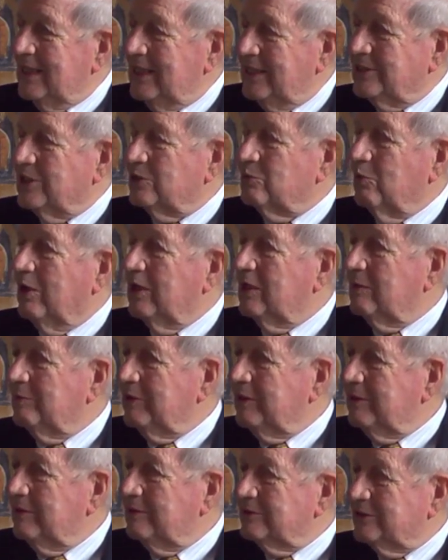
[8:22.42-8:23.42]
he just wanted to
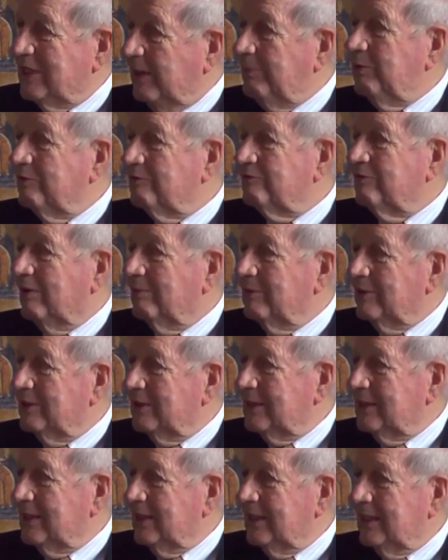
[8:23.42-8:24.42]
be separate from
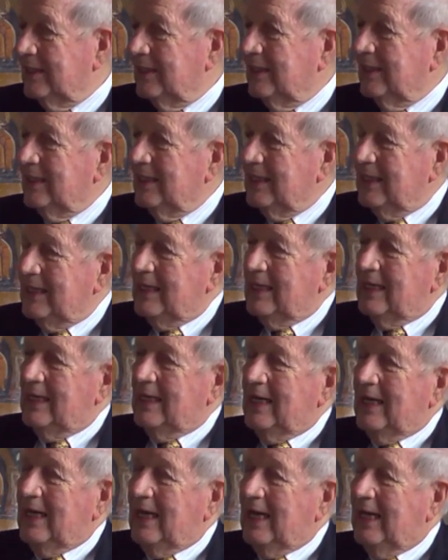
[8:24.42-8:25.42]
it. And,
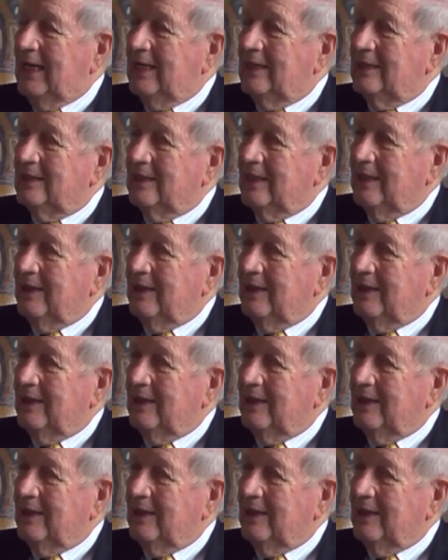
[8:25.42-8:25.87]
and